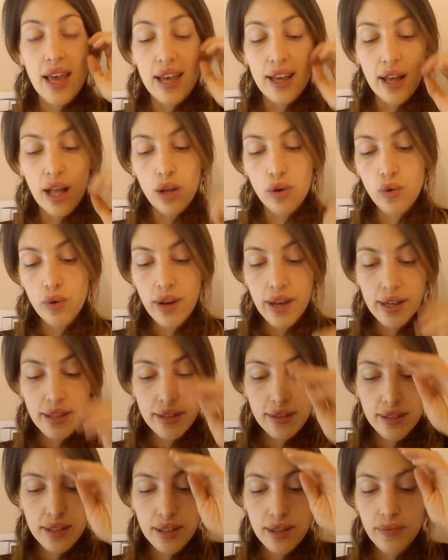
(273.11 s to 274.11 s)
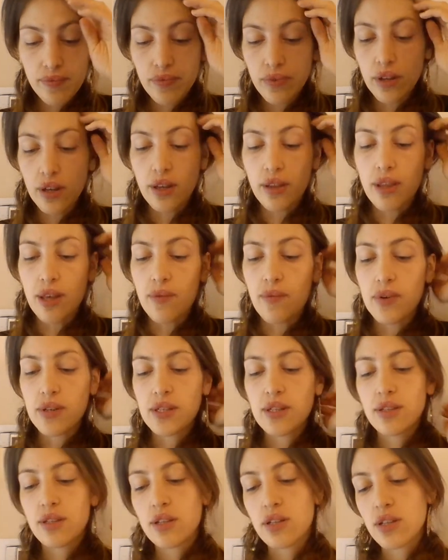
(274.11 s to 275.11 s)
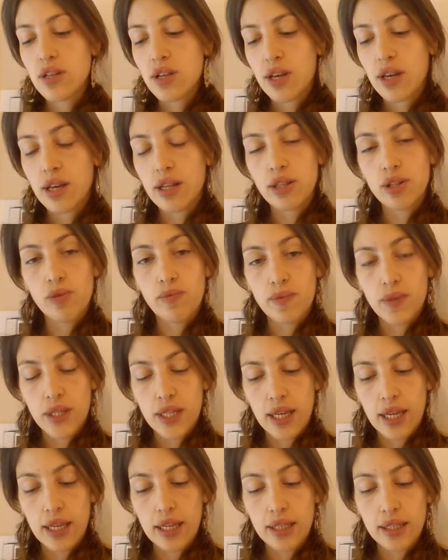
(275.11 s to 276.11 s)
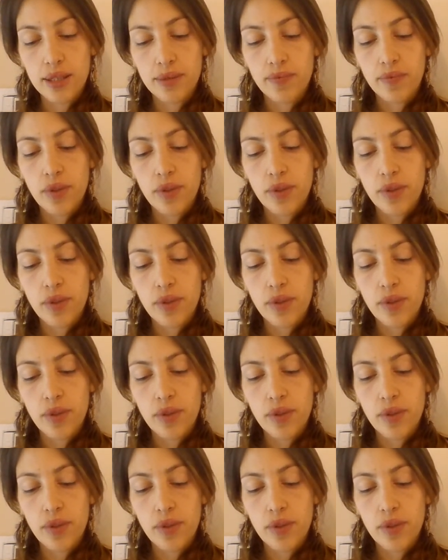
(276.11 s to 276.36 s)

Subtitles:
Calculate the percentage yield obtained.